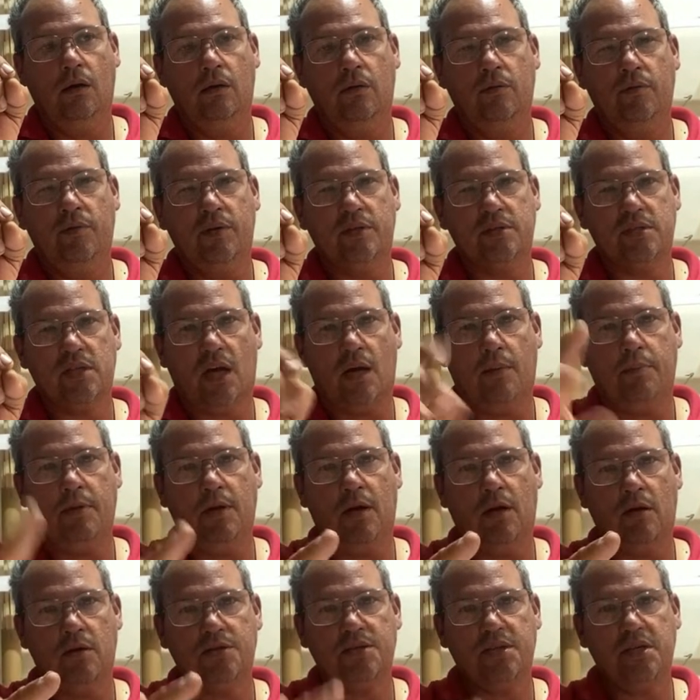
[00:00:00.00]
There's a couple of
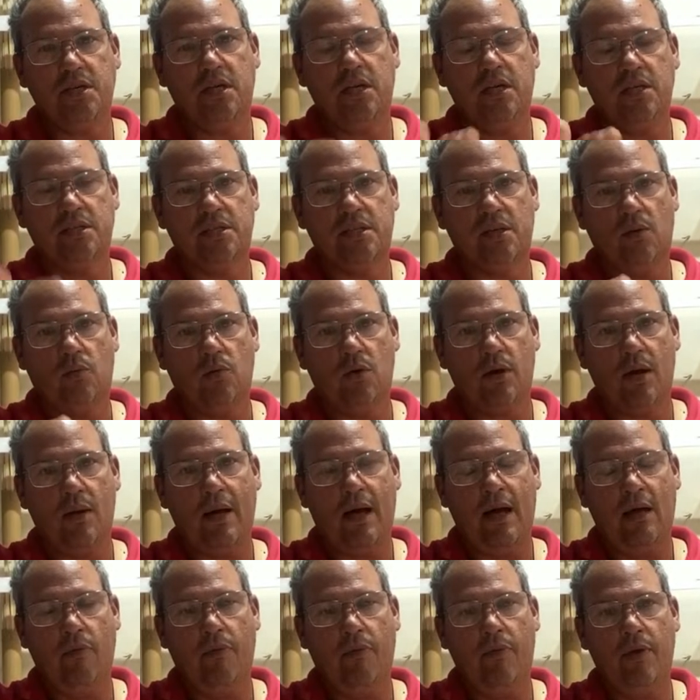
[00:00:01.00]
RC kits that were
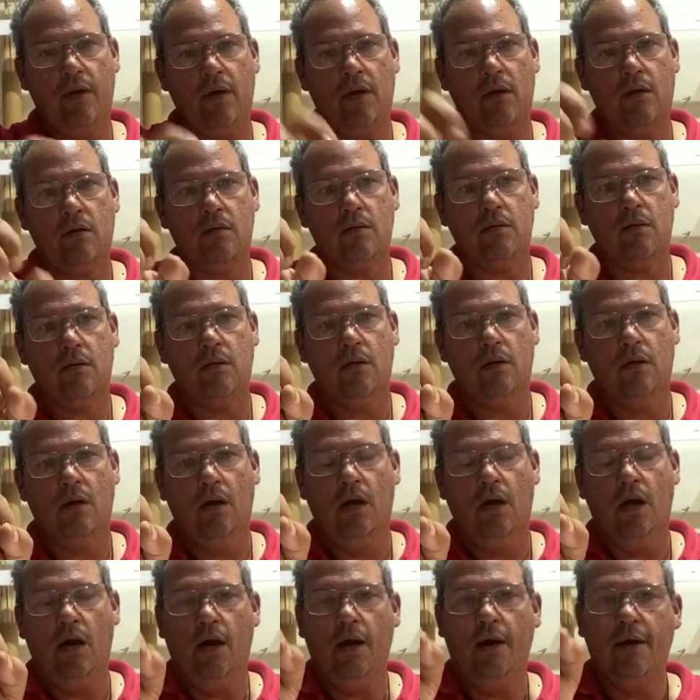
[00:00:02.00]
out there.
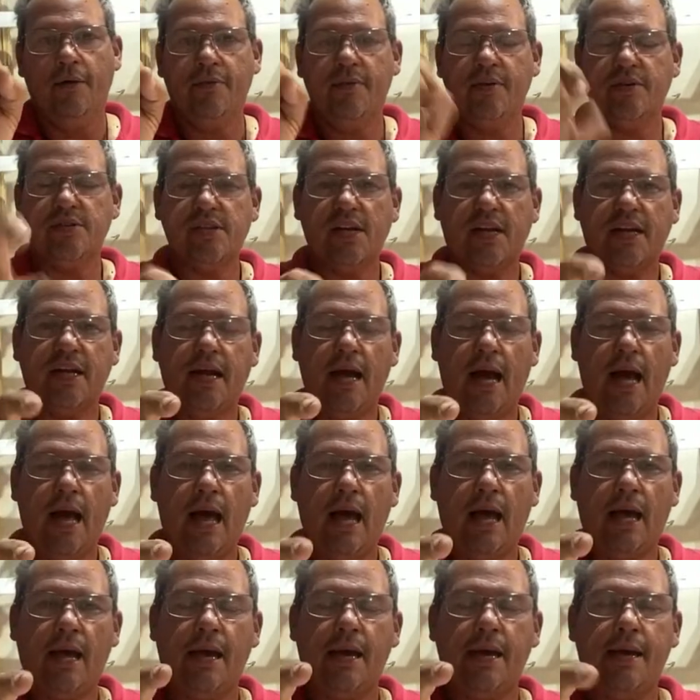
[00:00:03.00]
There's a
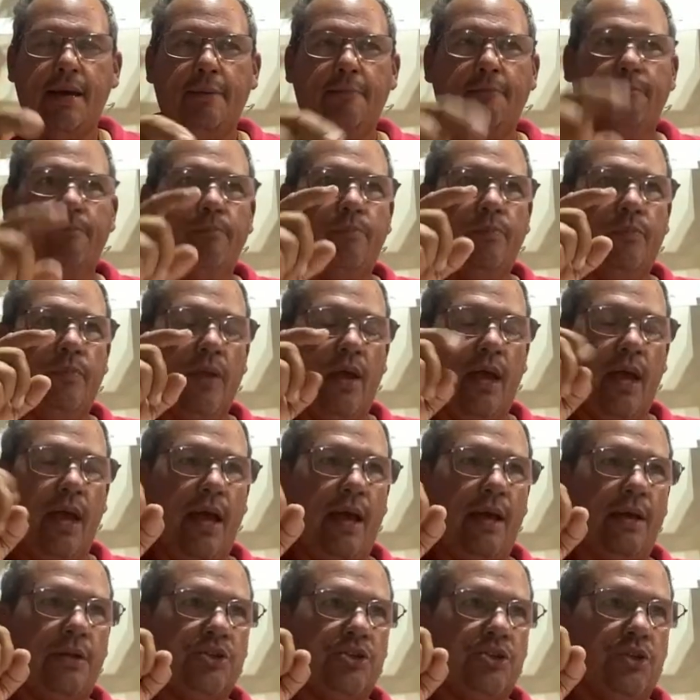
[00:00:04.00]
guy
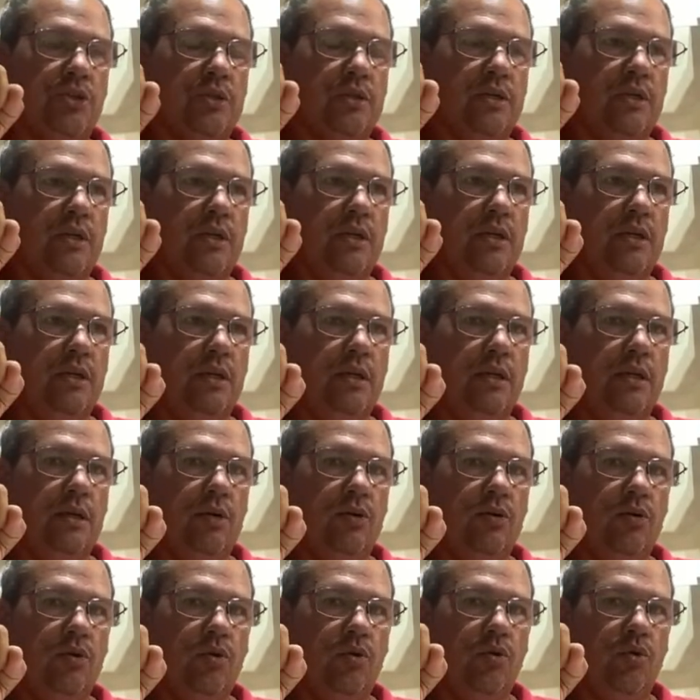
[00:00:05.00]
actually
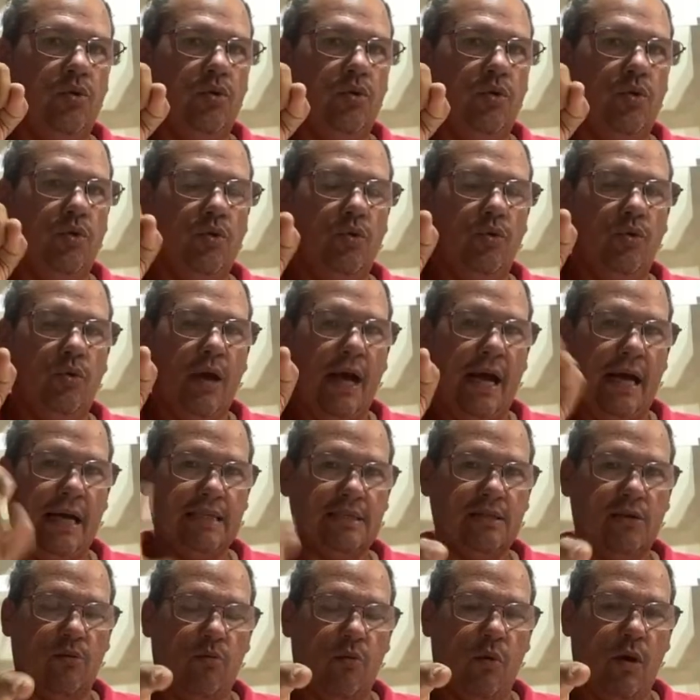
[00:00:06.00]
who has
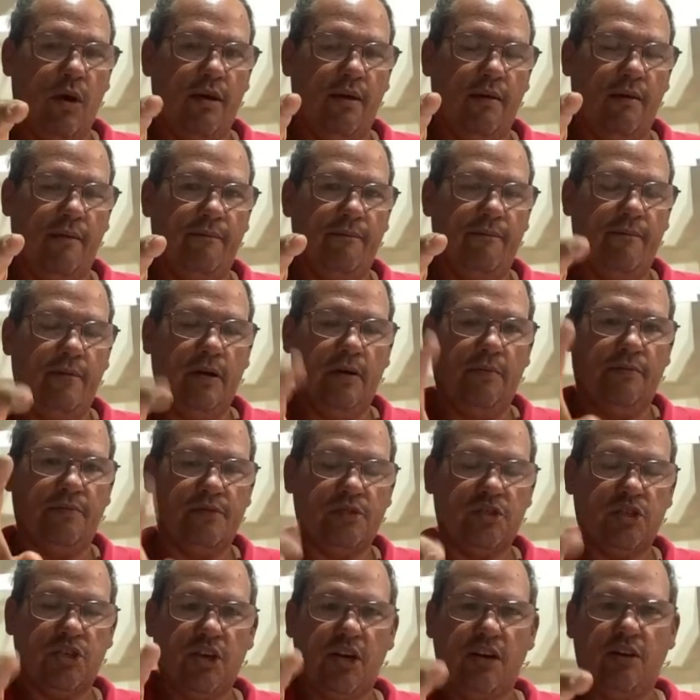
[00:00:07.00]
a
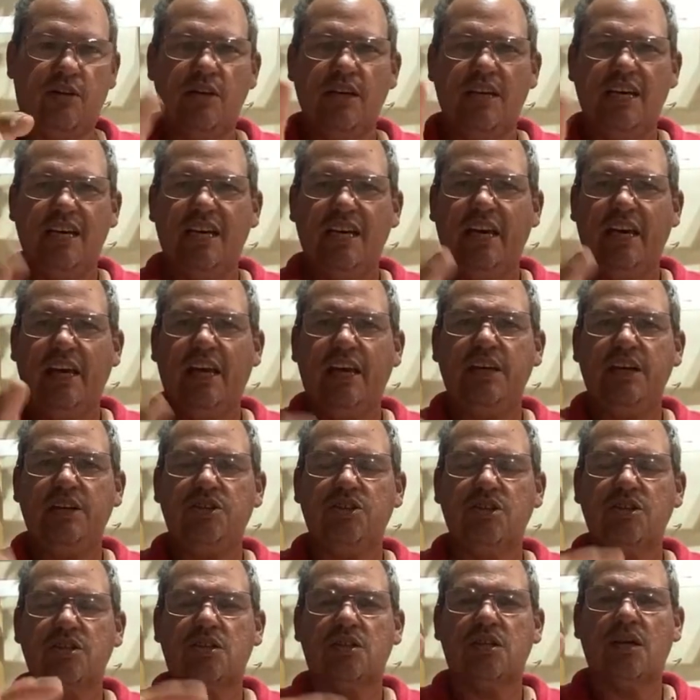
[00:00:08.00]
channel. He
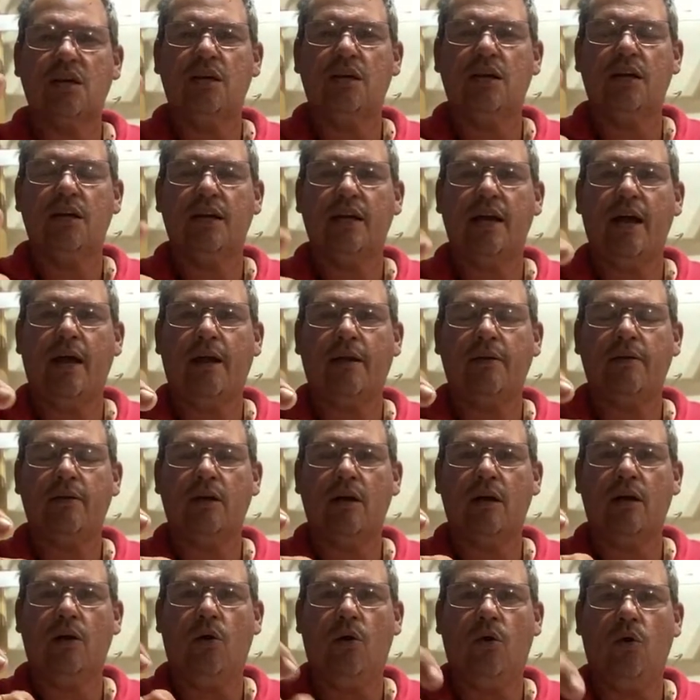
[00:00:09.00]
just got
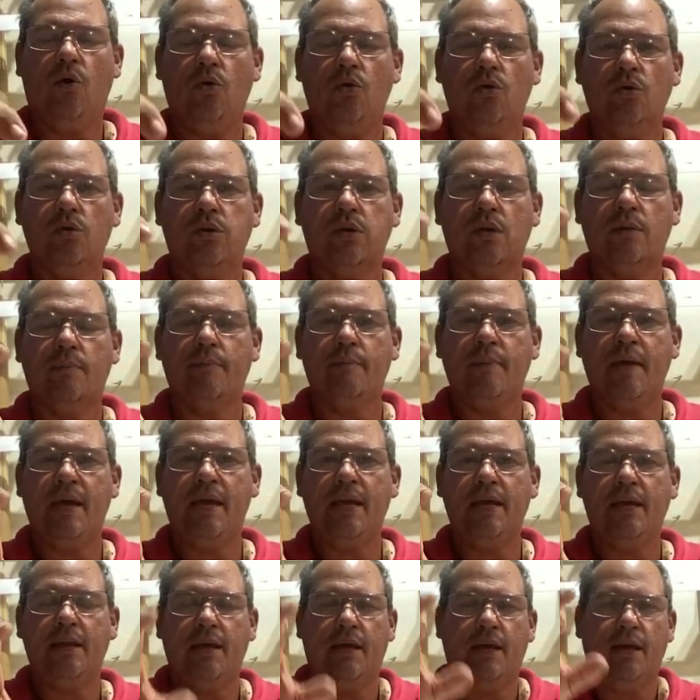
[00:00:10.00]
a hold
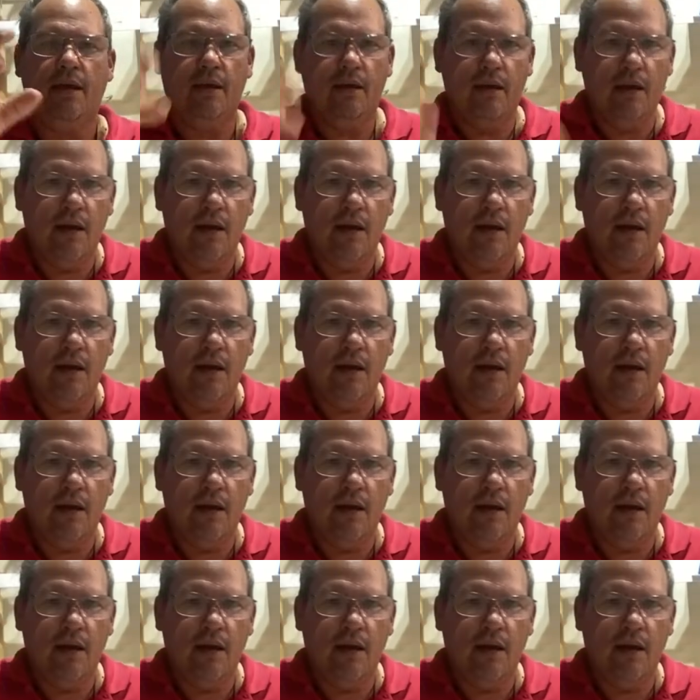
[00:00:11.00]
made.